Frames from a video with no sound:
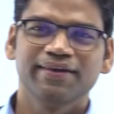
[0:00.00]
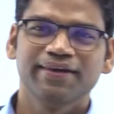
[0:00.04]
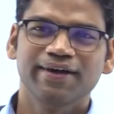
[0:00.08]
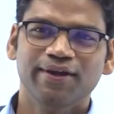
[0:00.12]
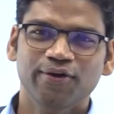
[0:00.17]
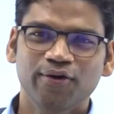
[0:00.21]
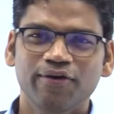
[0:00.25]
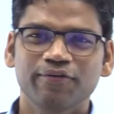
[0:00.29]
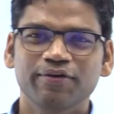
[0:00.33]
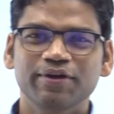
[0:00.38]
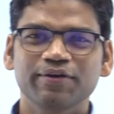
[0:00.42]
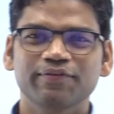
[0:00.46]

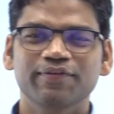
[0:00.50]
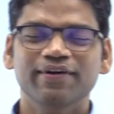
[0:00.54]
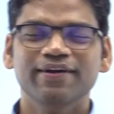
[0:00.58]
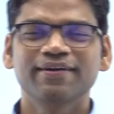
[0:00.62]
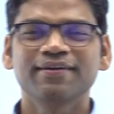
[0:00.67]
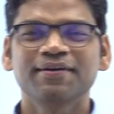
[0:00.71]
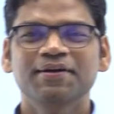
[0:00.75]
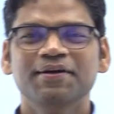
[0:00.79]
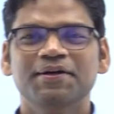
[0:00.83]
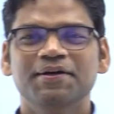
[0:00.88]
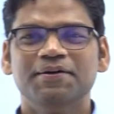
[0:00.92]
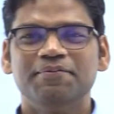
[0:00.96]
Hello
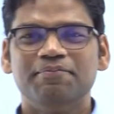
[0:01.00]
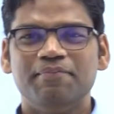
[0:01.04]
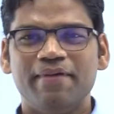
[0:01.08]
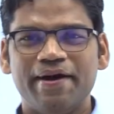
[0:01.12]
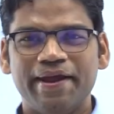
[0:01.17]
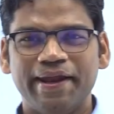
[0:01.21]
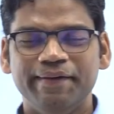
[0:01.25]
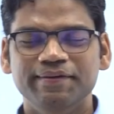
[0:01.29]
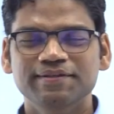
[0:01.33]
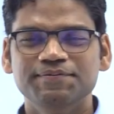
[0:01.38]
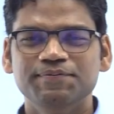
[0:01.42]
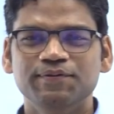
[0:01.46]
everyone,
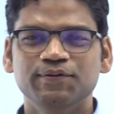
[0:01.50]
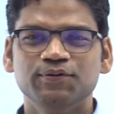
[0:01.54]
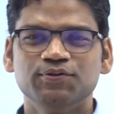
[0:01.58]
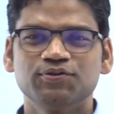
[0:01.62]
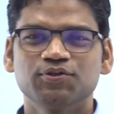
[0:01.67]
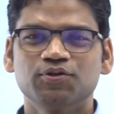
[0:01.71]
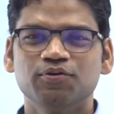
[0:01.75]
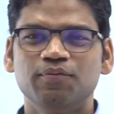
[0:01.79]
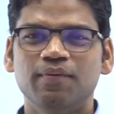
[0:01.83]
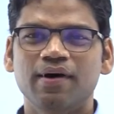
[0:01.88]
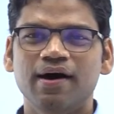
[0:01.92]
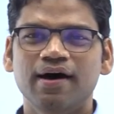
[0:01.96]
my name is
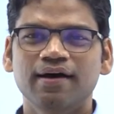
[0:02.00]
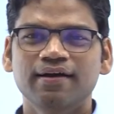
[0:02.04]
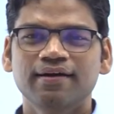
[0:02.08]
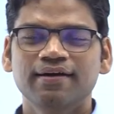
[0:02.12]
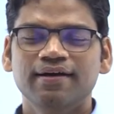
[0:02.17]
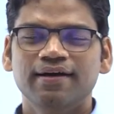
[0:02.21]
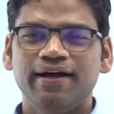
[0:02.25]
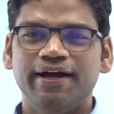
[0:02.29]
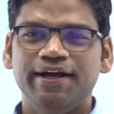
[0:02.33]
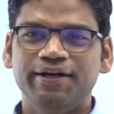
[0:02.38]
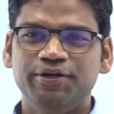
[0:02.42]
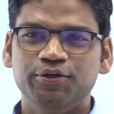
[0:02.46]
Piyush Kumar
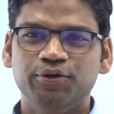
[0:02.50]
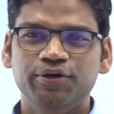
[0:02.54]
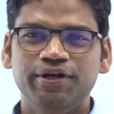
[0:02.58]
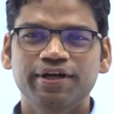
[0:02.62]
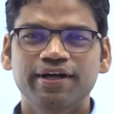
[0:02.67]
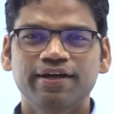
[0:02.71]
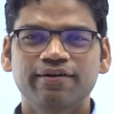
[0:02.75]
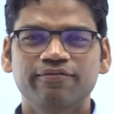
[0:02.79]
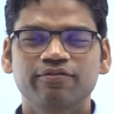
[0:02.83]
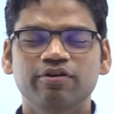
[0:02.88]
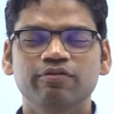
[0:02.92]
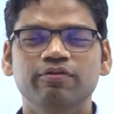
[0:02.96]
and
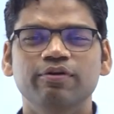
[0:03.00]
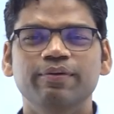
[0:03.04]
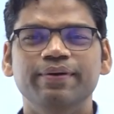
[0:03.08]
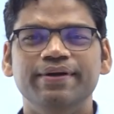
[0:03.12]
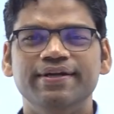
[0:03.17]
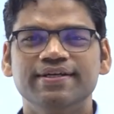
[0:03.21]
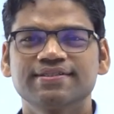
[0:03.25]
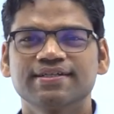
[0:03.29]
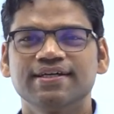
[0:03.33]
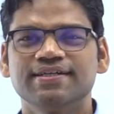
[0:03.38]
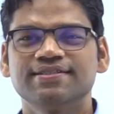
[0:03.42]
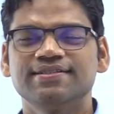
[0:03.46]
today we will be
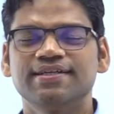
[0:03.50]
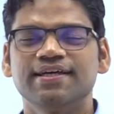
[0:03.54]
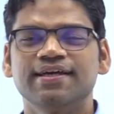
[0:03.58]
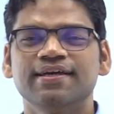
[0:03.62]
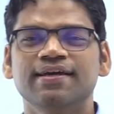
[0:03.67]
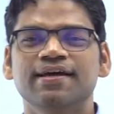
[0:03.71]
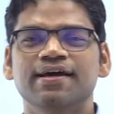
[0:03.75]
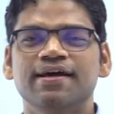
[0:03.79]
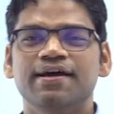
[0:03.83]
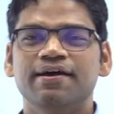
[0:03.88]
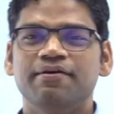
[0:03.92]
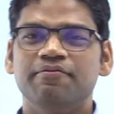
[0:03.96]

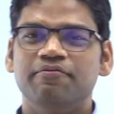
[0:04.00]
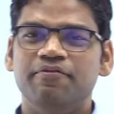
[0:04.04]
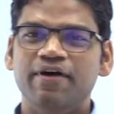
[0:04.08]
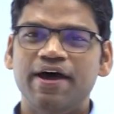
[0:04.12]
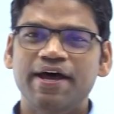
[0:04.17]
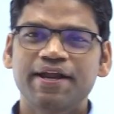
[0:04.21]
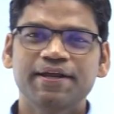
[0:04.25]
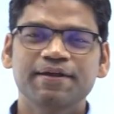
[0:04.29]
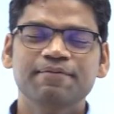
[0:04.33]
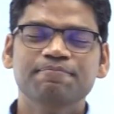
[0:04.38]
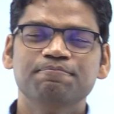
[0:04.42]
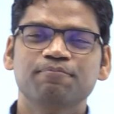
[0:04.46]
discussing
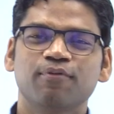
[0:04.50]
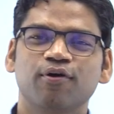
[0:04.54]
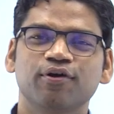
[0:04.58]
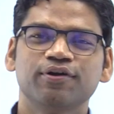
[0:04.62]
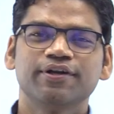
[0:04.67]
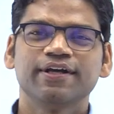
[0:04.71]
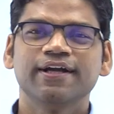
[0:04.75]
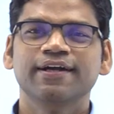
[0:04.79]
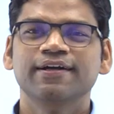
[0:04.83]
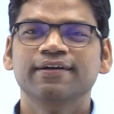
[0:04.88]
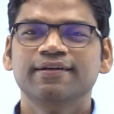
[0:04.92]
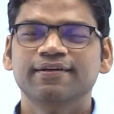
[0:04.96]
very
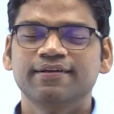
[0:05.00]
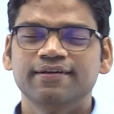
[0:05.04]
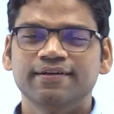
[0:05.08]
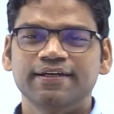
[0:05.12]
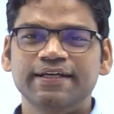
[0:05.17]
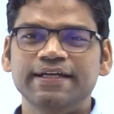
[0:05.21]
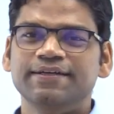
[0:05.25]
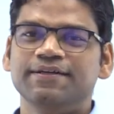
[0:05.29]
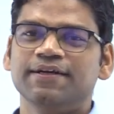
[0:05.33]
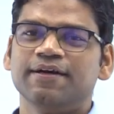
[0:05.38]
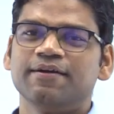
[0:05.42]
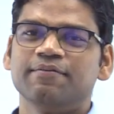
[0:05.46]
important
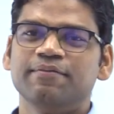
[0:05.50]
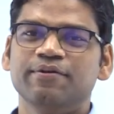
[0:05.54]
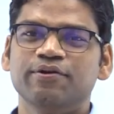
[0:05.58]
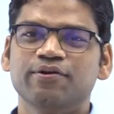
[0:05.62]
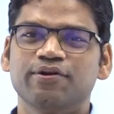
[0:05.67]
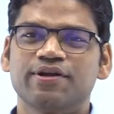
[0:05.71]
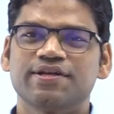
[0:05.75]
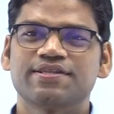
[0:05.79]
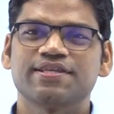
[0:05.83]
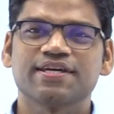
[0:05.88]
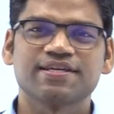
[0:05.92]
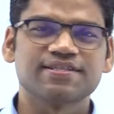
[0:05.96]
key term in
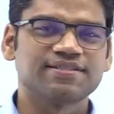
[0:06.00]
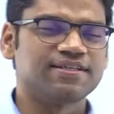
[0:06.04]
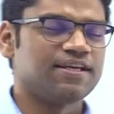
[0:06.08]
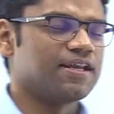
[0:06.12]
your ethics